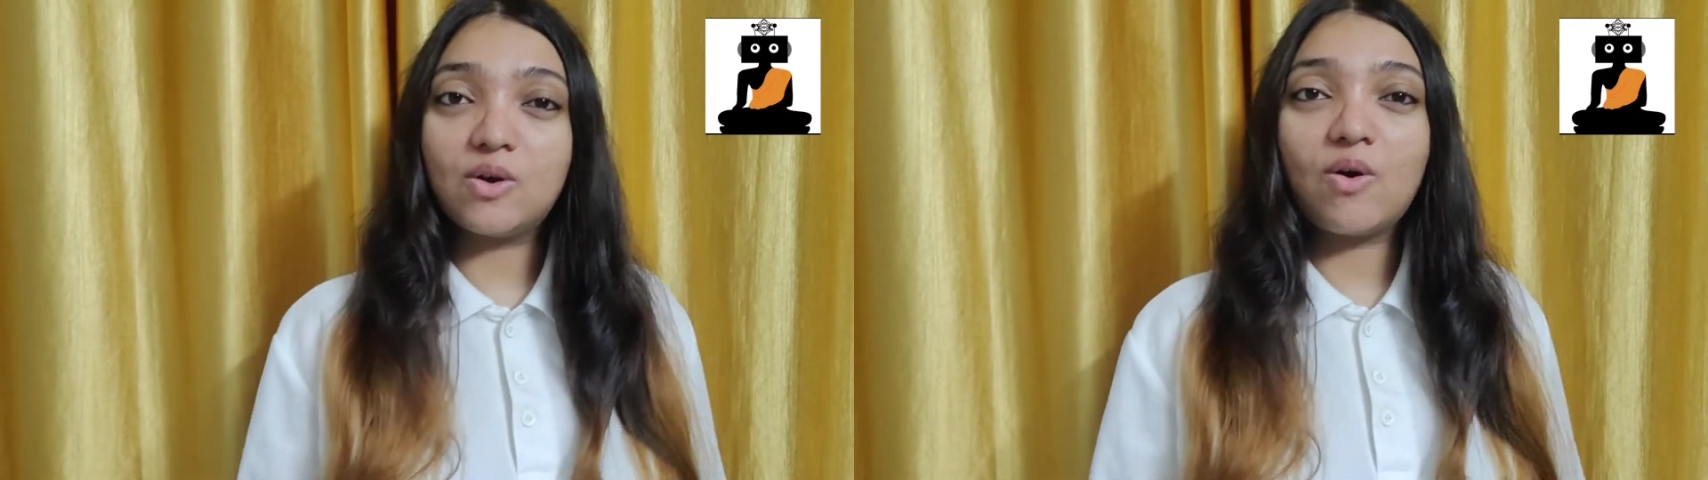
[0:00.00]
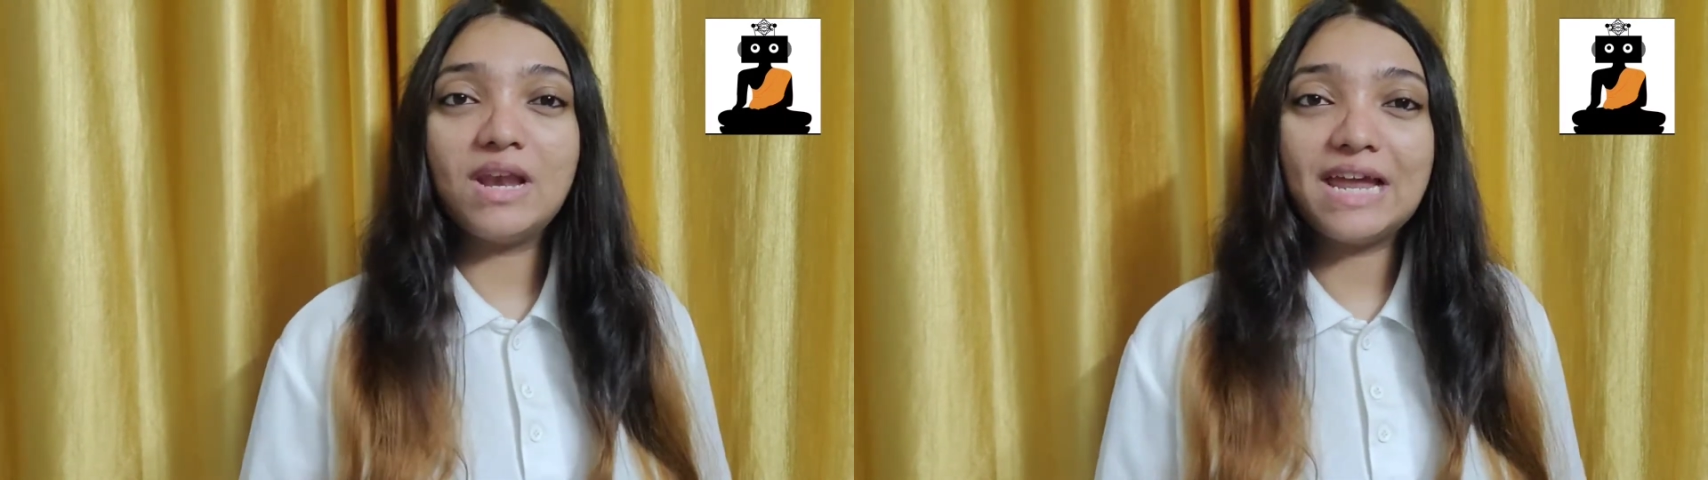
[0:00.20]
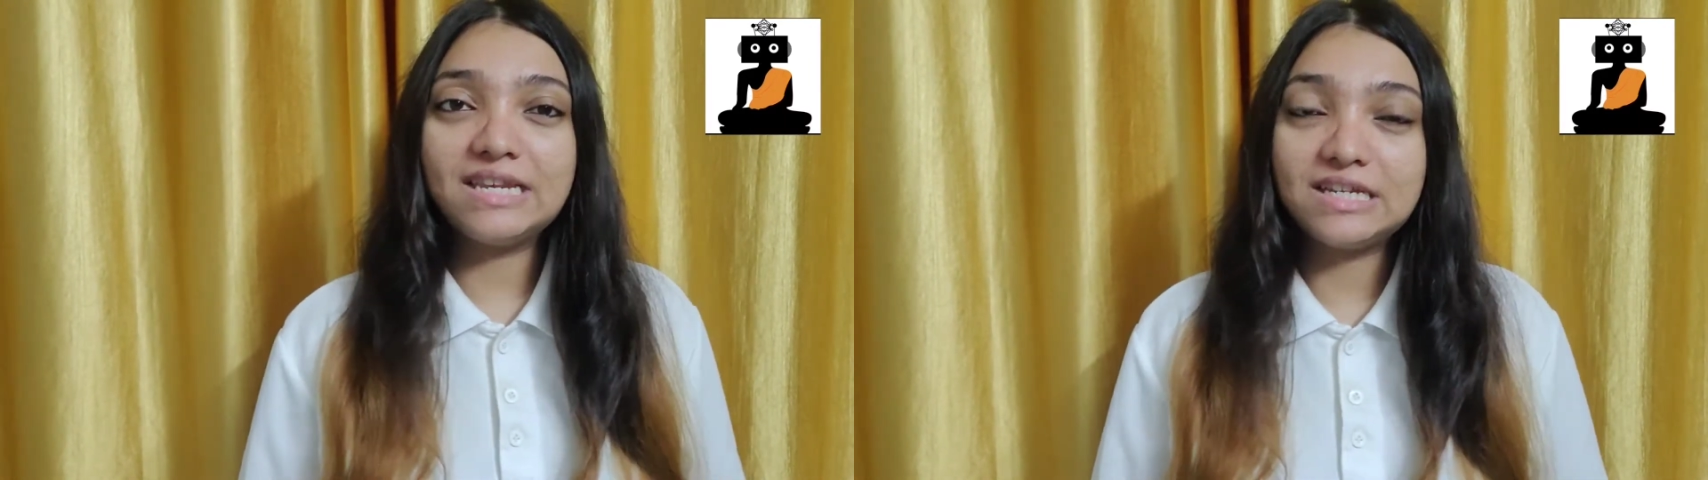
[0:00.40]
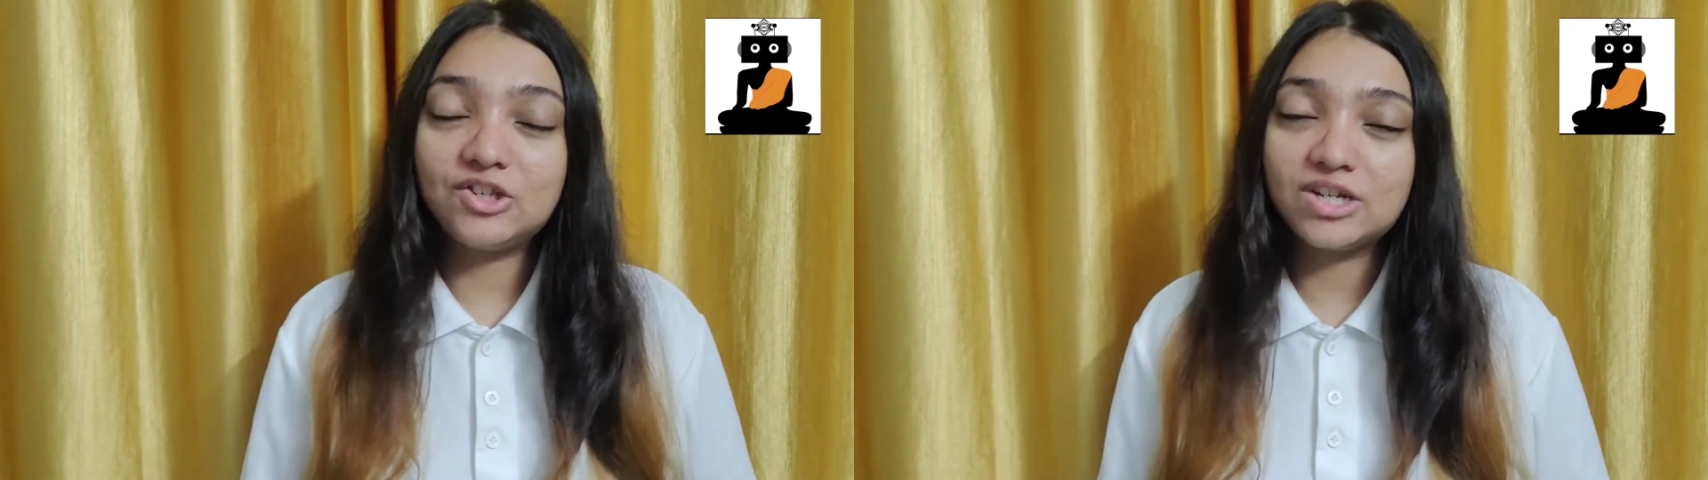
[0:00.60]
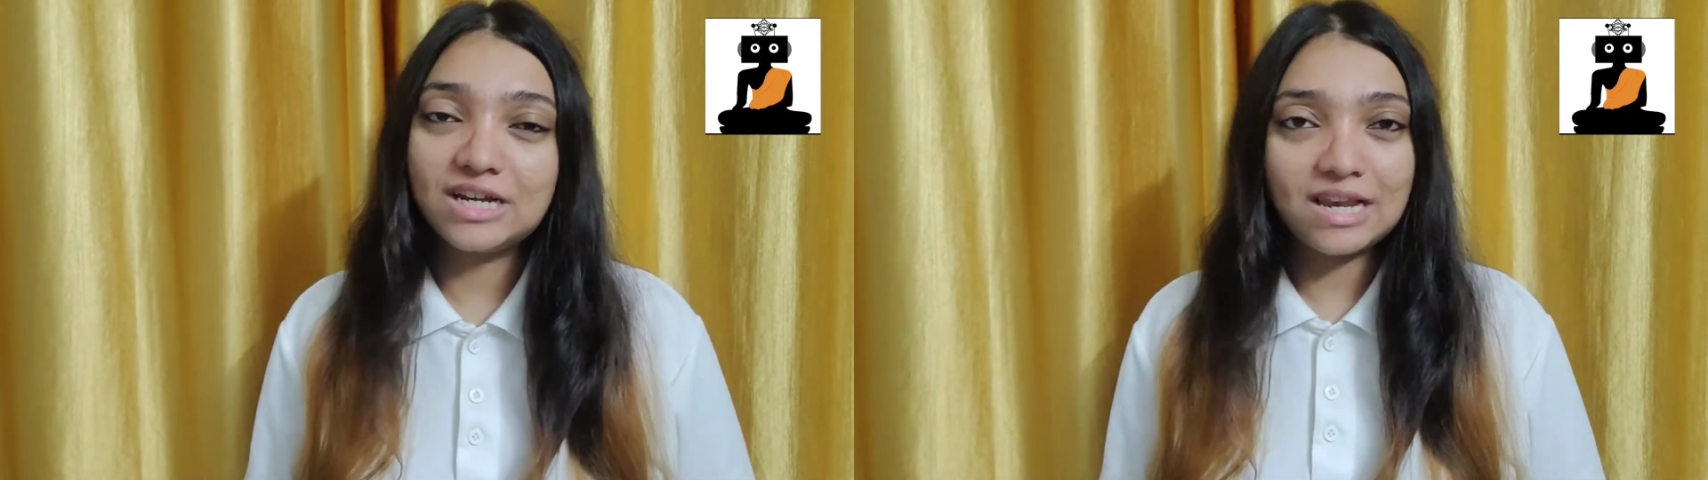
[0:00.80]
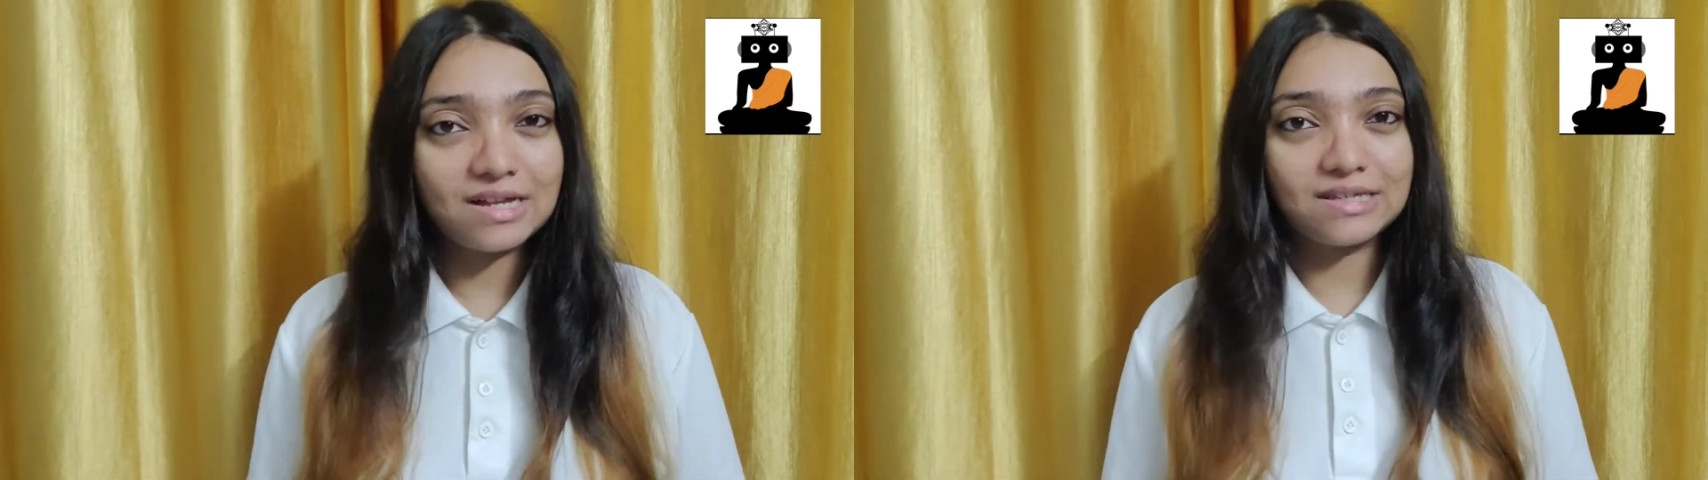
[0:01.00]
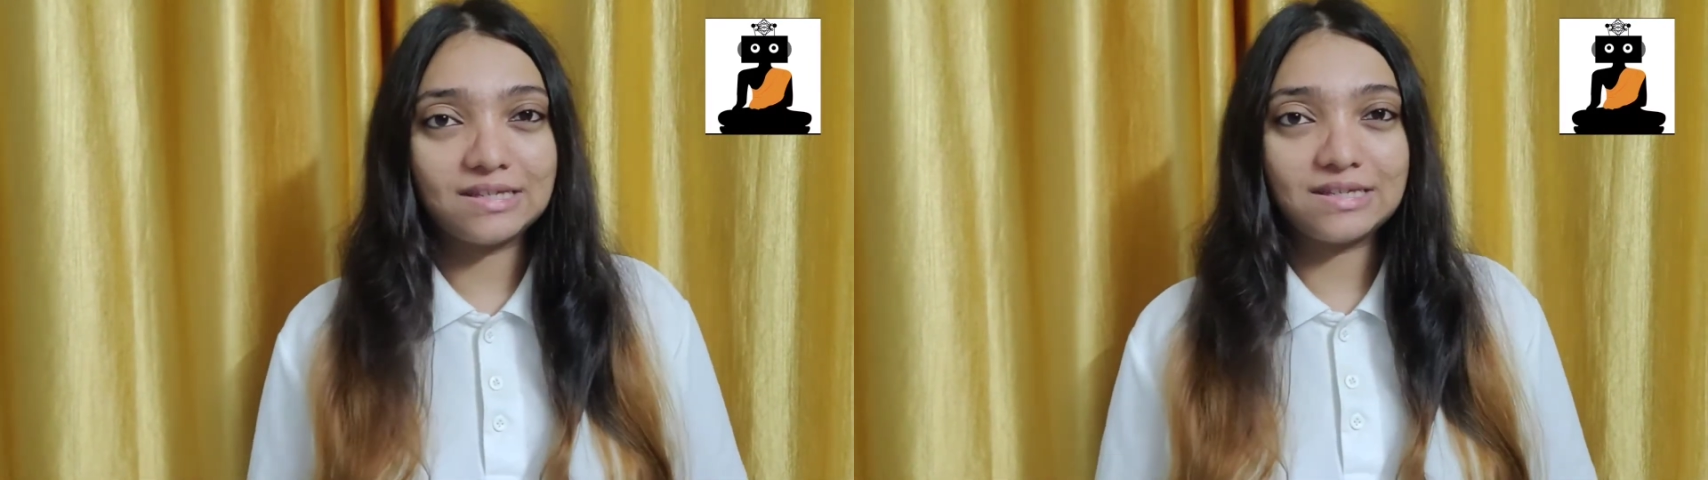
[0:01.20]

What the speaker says: online teaching classes.